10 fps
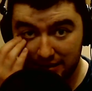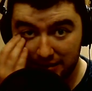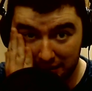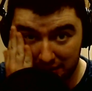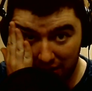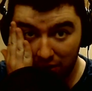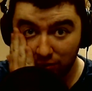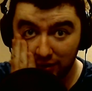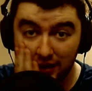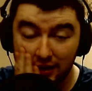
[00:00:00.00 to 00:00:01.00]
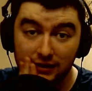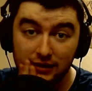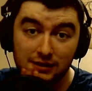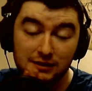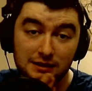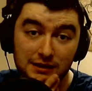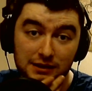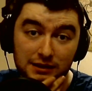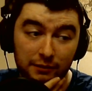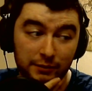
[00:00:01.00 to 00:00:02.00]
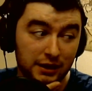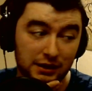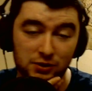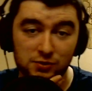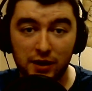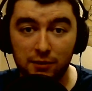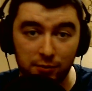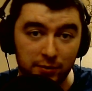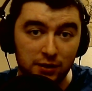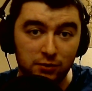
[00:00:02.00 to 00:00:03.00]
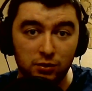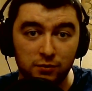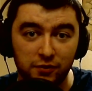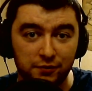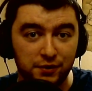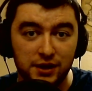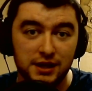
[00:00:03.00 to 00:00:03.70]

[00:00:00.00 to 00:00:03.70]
That's the whole thing. I mean, newspaper, pick one up for free.